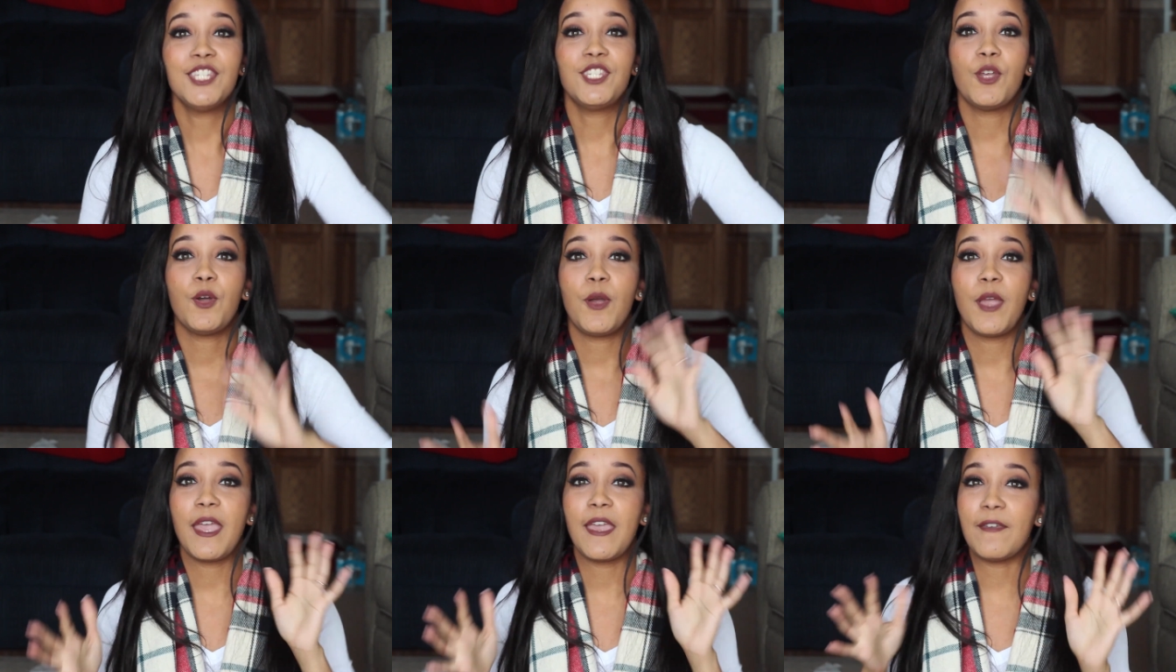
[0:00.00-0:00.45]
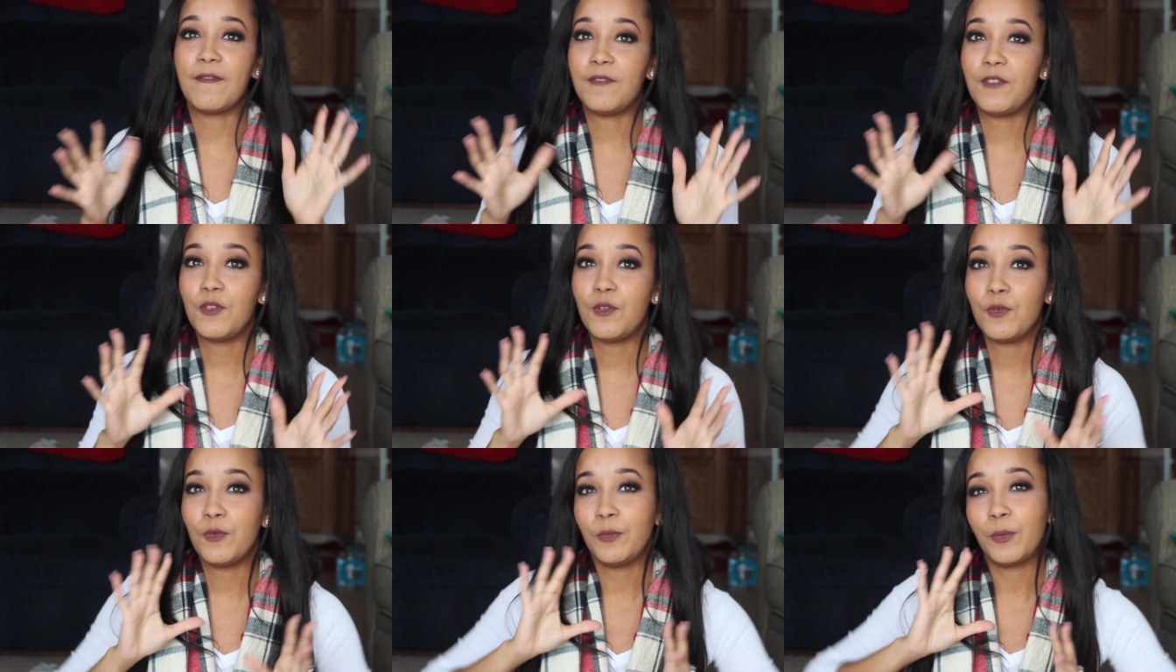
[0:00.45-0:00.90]
So if
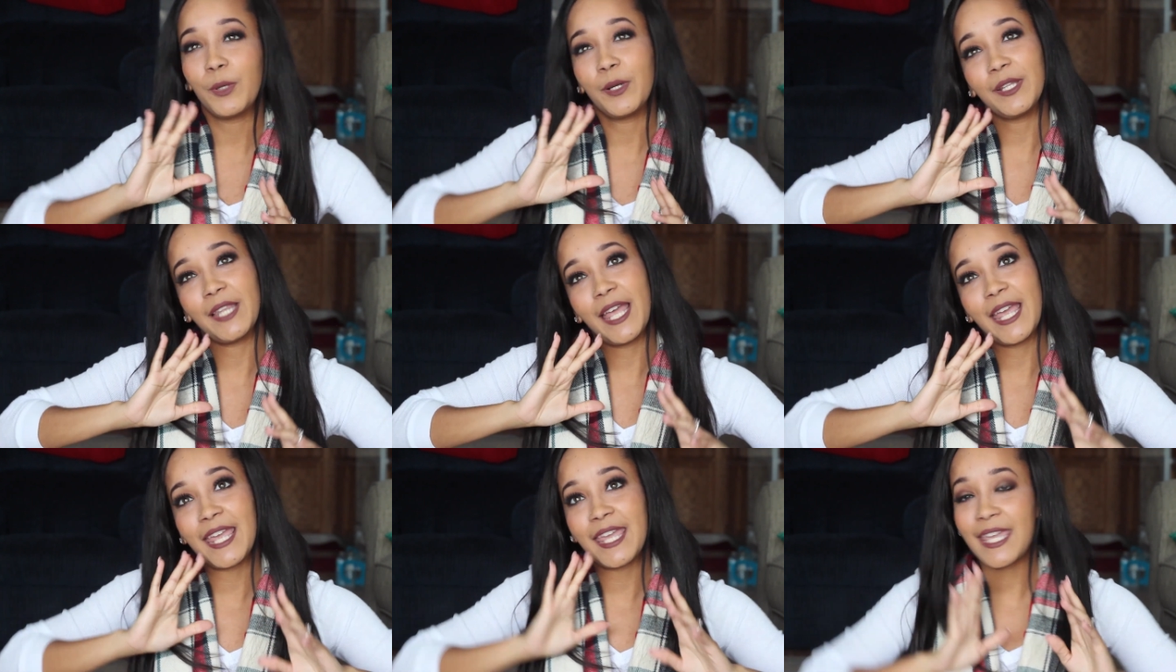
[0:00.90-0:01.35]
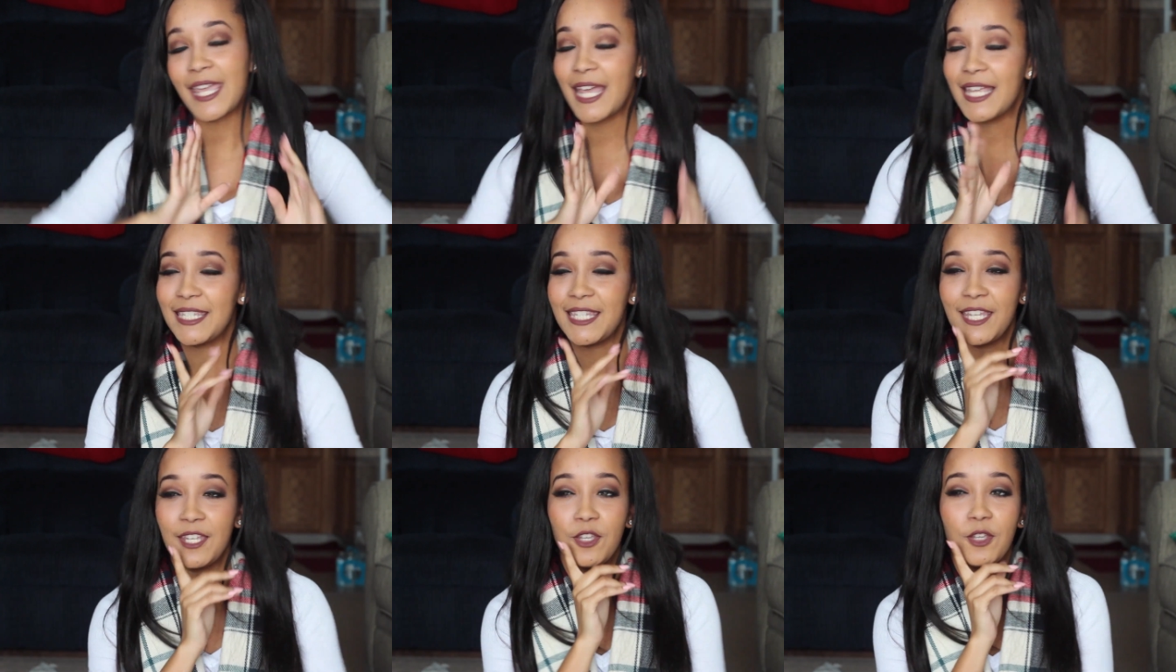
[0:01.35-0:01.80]
you were like
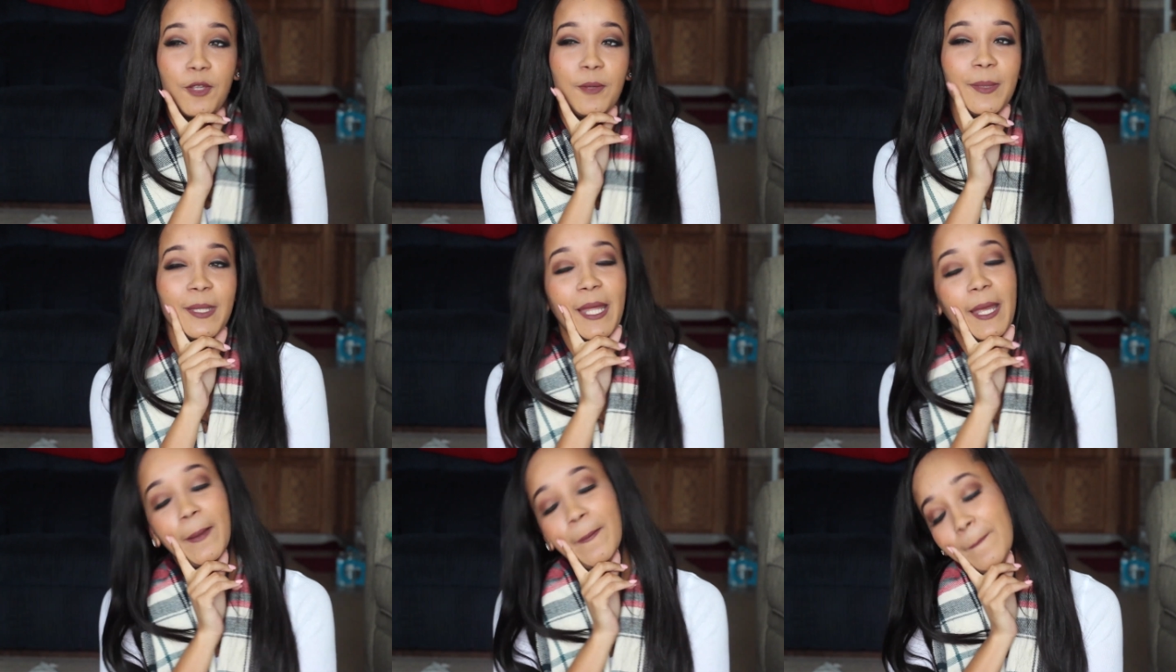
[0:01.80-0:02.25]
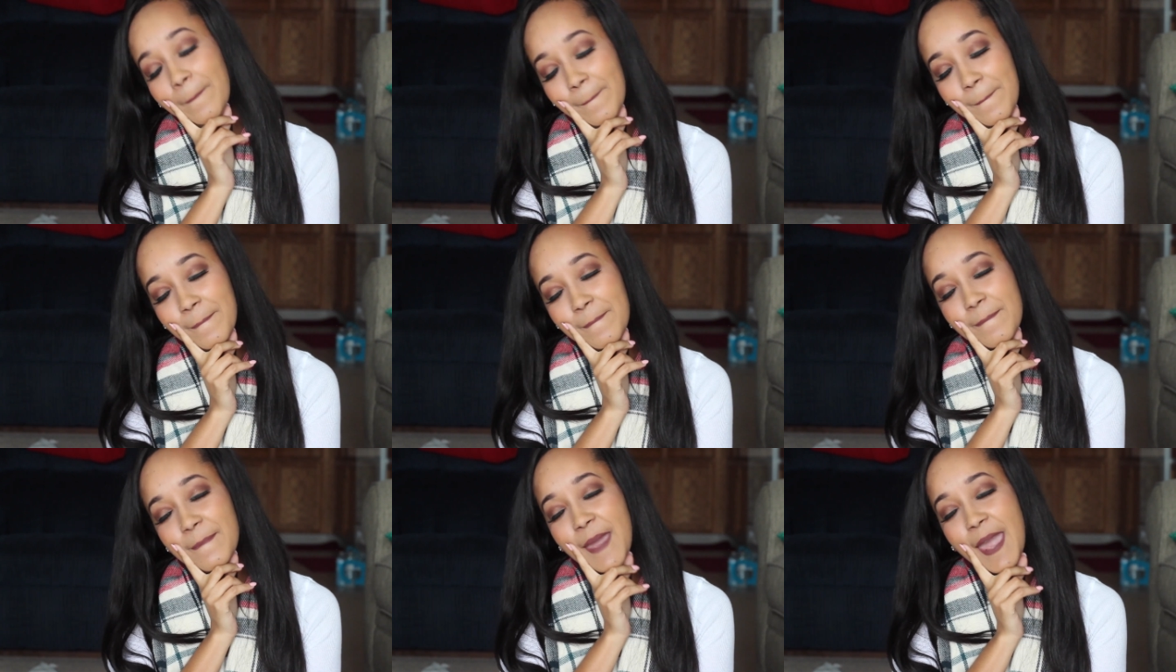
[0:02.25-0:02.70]
guessing, you could be like,
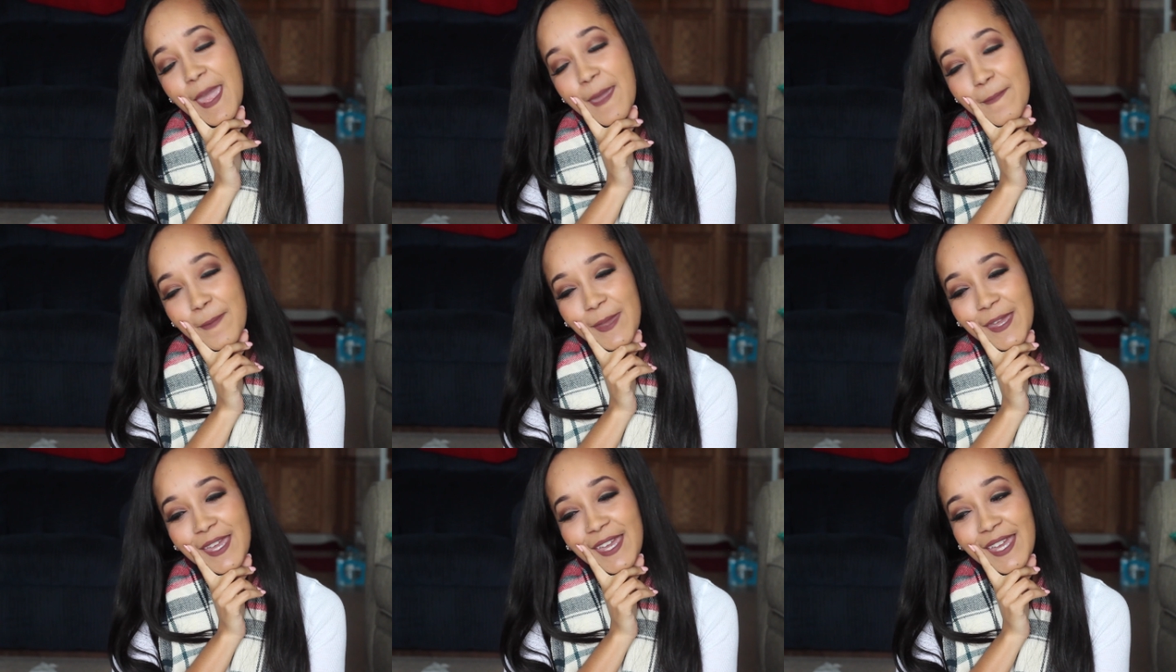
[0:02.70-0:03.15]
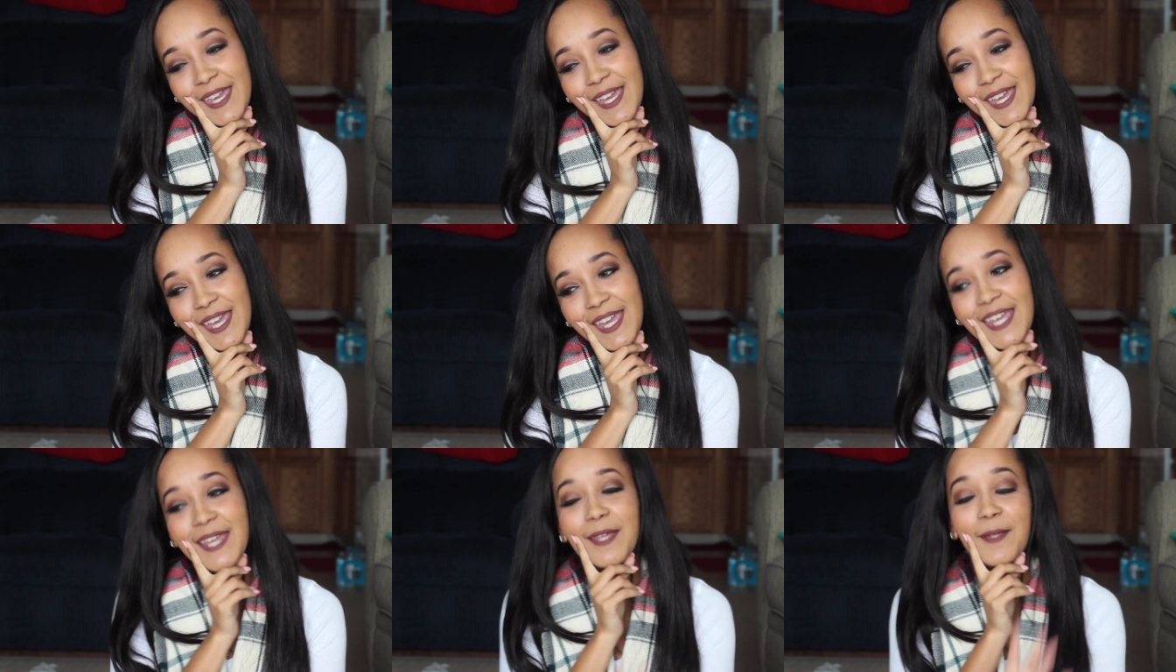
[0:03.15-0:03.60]
maybe
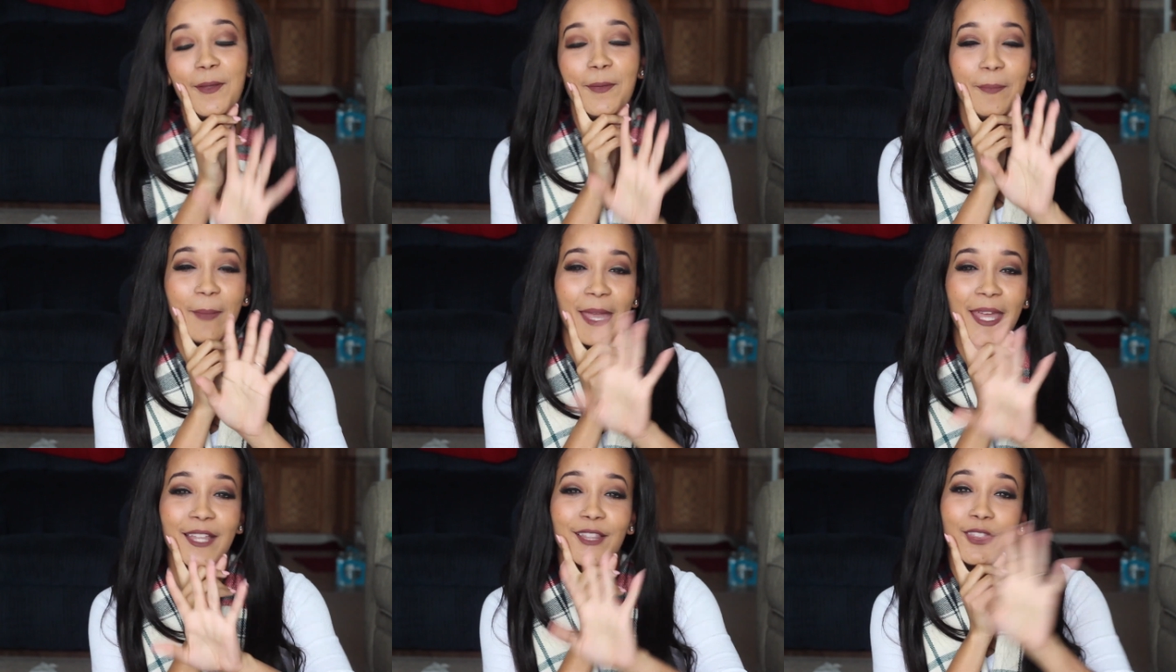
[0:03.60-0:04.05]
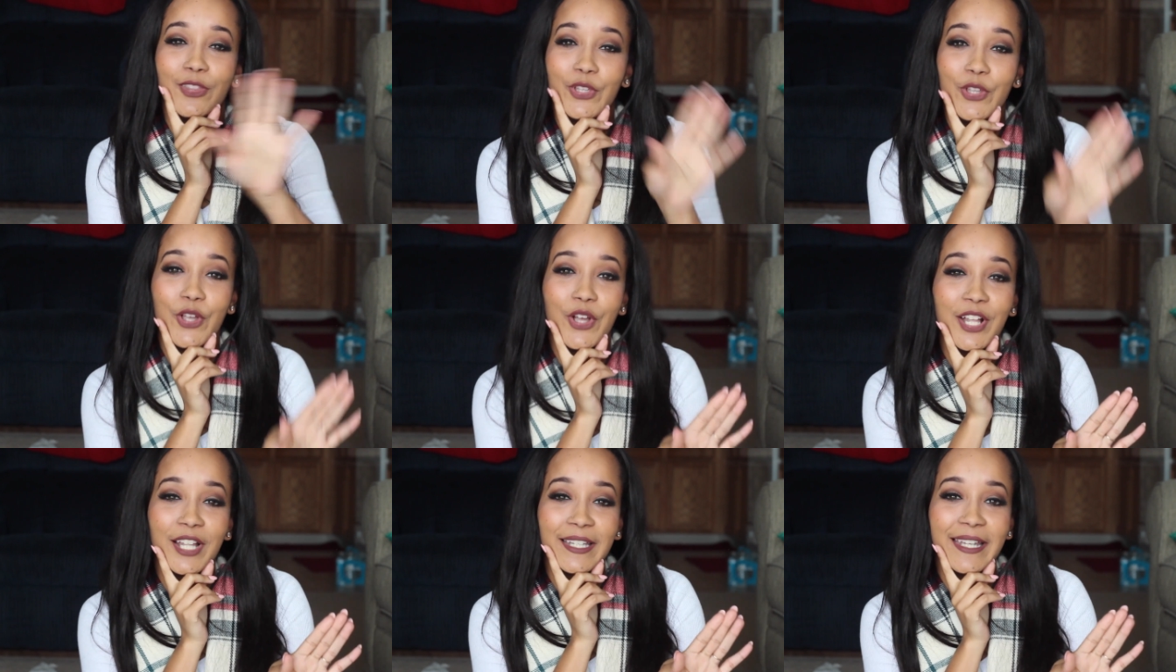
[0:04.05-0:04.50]
he may
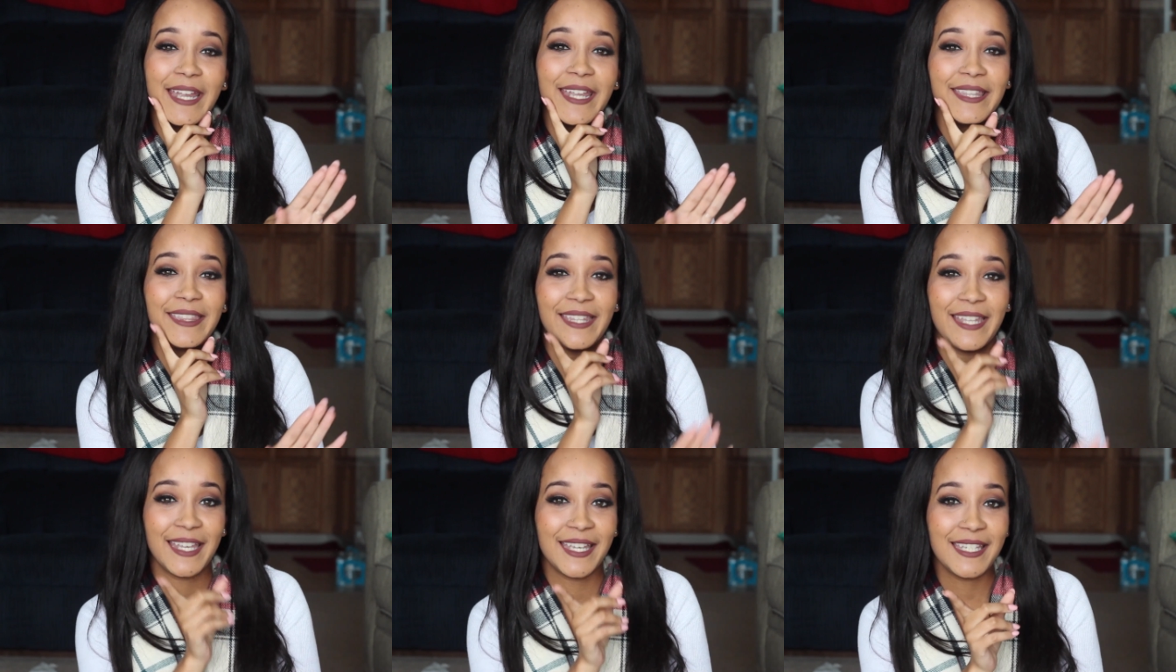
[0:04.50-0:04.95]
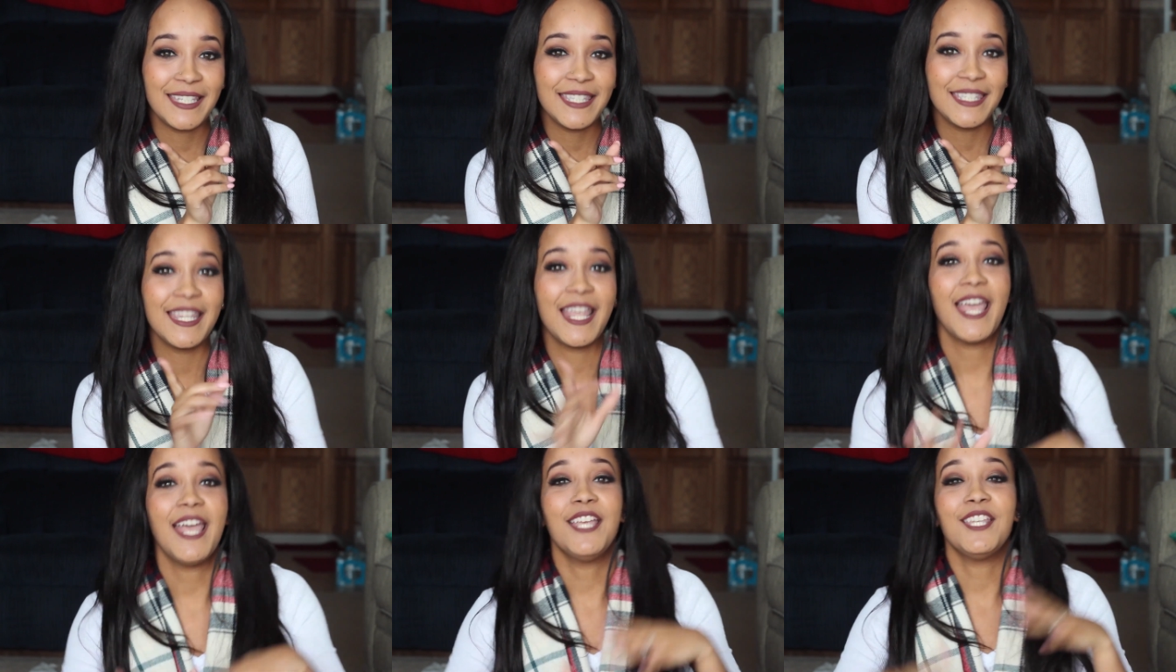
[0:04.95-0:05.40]
look like this.